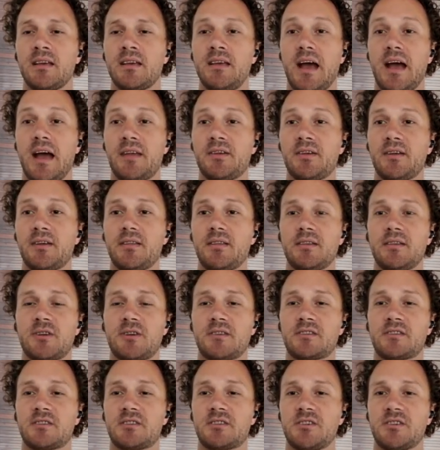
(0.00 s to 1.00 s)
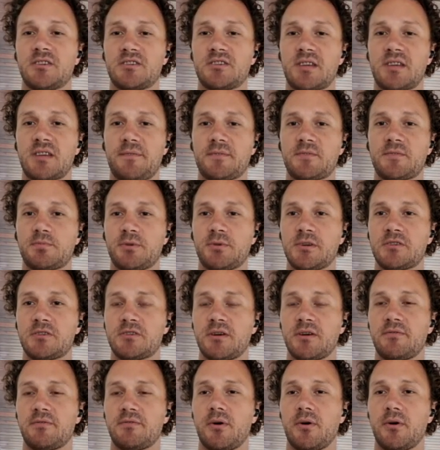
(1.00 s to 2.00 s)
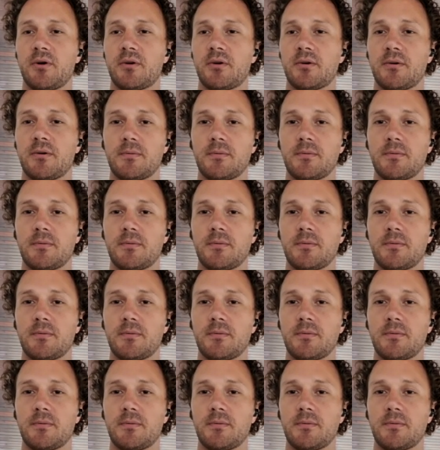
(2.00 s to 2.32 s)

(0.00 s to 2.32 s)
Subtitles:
yeah, the transition itself is pretty straightforward.